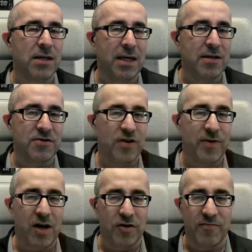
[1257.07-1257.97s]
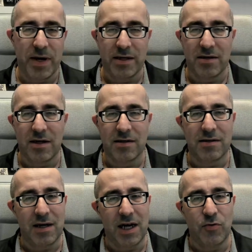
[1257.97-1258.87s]
taking the server out of
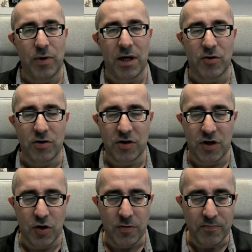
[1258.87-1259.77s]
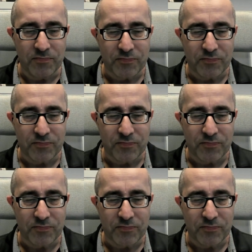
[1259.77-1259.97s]
maintenance, and we are good to go.